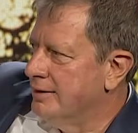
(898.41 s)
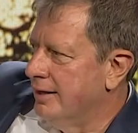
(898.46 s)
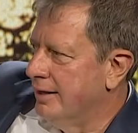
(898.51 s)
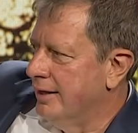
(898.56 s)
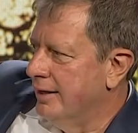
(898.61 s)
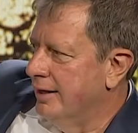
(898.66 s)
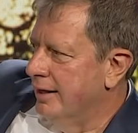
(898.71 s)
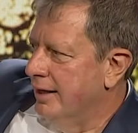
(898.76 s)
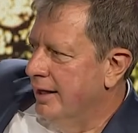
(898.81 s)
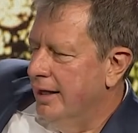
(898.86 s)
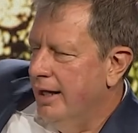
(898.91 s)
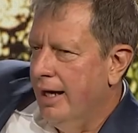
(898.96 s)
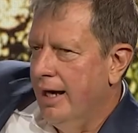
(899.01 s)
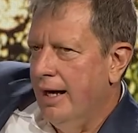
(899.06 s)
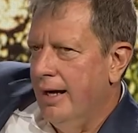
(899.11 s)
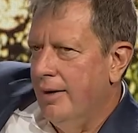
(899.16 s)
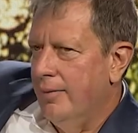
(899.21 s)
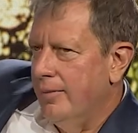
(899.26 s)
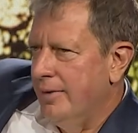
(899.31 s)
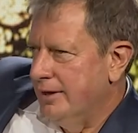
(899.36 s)
And
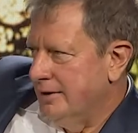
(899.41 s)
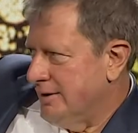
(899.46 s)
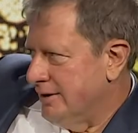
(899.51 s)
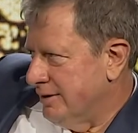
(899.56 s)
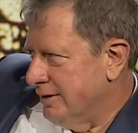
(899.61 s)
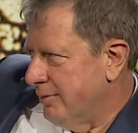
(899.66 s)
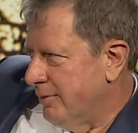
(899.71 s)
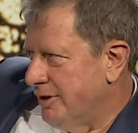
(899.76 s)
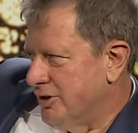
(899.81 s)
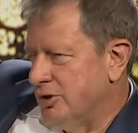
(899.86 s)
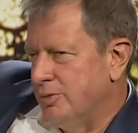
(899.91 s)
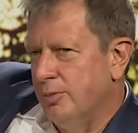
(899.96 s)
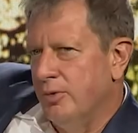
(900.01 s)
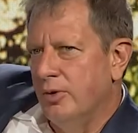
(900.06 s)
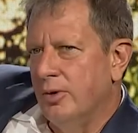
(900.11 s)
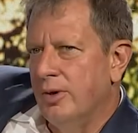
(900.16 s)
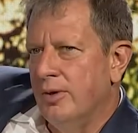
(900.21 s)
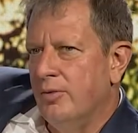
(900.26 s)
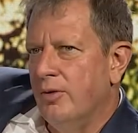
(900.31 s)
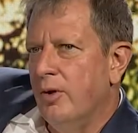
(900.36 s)
this is a much
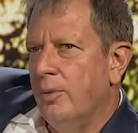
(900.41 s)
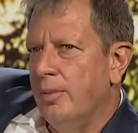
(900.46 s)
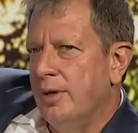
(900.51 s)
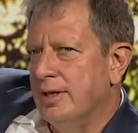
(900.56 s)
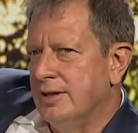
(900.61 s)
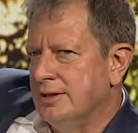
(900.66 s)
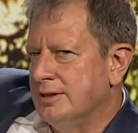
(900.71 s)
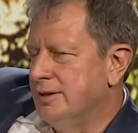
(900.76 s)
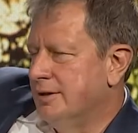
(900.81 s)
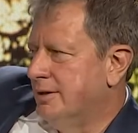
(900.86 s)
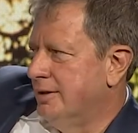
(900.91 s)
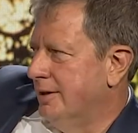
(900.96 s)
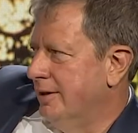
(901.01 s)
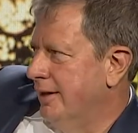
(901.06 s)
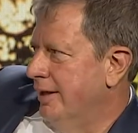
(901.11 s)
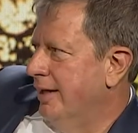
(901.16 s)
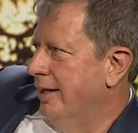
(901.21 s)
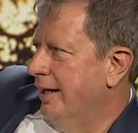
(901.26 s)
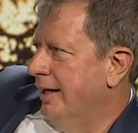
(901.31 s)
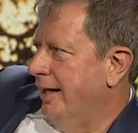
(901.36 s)
more robust
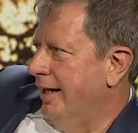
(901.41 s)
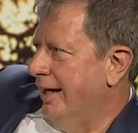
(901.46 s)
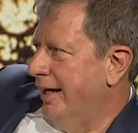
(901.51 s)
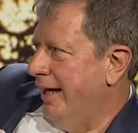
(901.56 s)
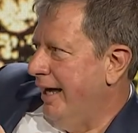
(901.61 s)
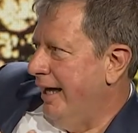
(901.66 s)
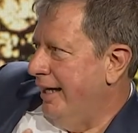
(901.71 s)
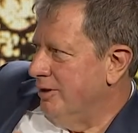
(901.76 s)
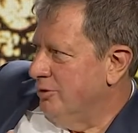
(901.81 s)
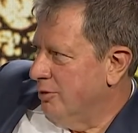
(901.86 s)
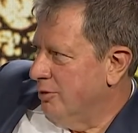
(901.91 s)
engagement